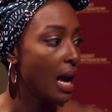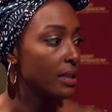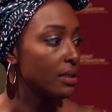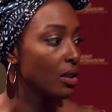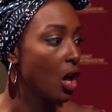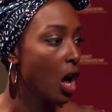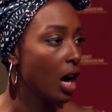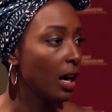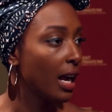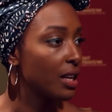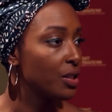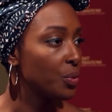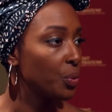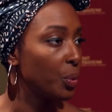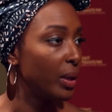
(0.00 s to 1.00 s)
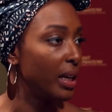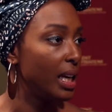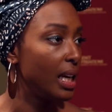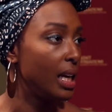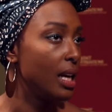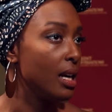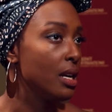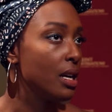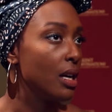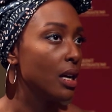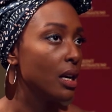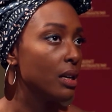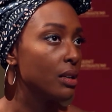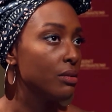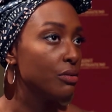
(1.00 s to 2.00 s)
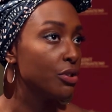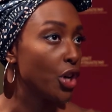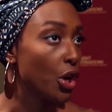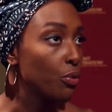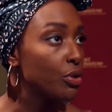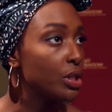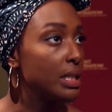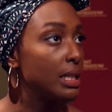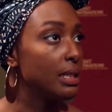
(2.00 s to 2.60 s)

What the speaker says: as long as we don't